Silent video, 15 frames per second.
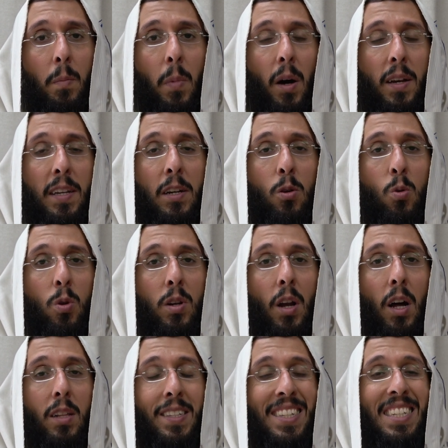but he could
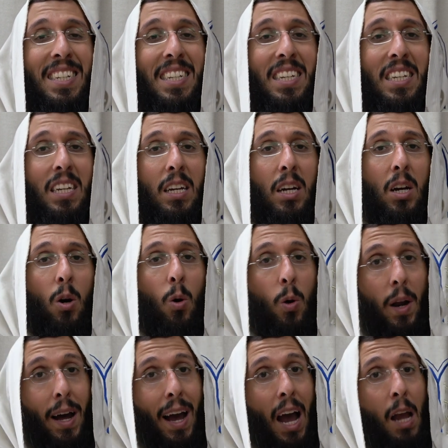not see
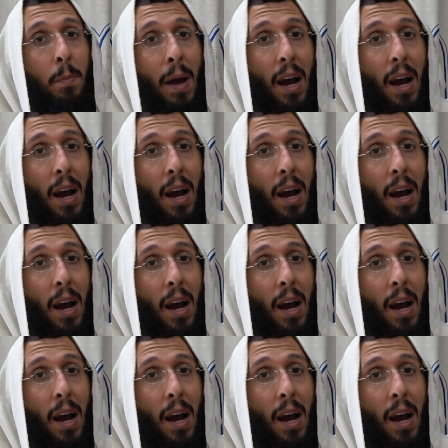Orachaim